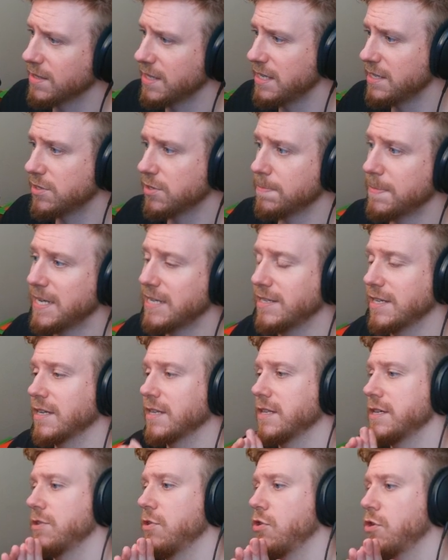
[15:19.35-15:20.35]
These are
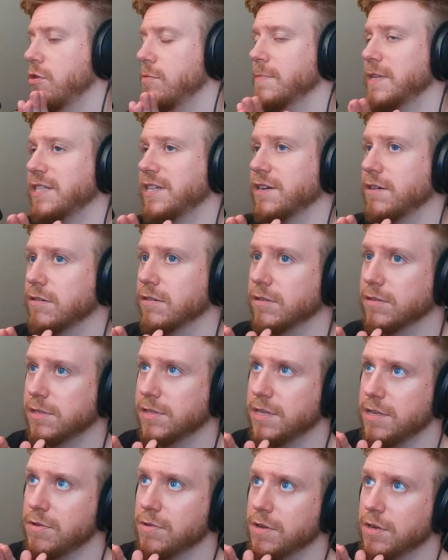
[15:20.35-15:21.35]
basically all materials
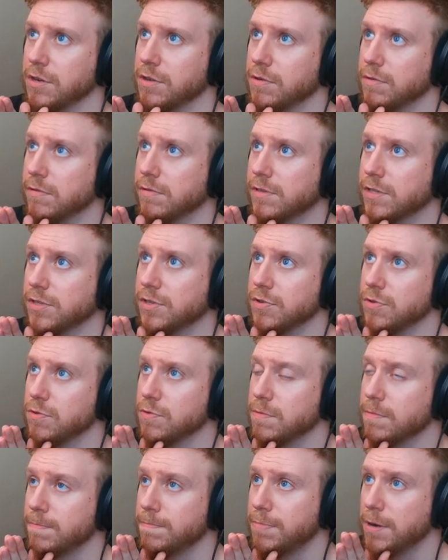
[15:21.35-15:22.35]
that you can use to